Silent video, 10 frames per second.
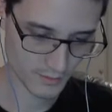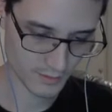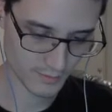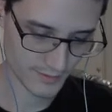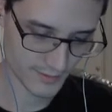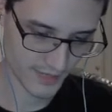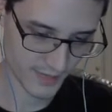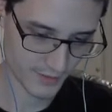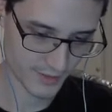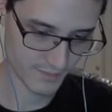This
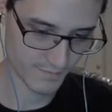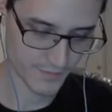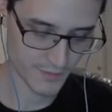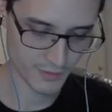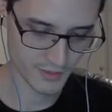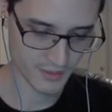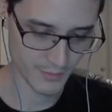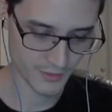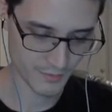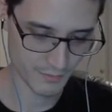puts a
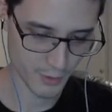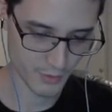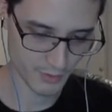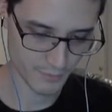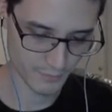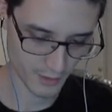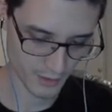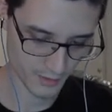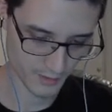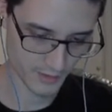damage on both of the
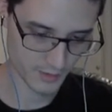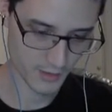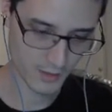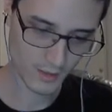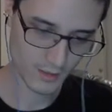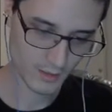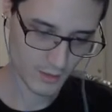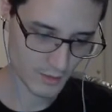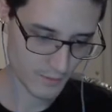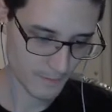frogs.
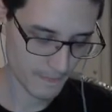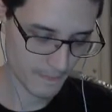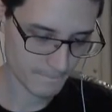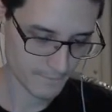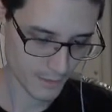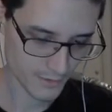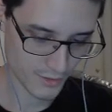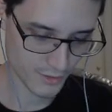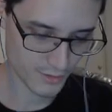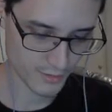
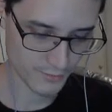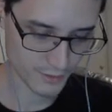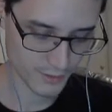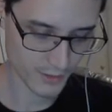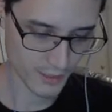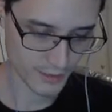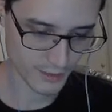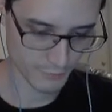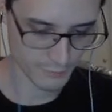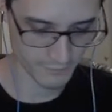Alternatively, I could
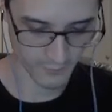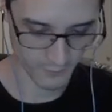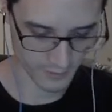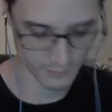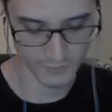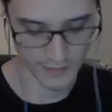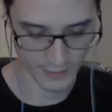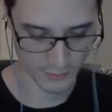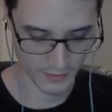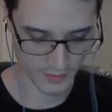move forward and move
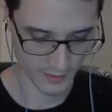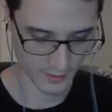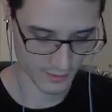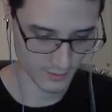backward again.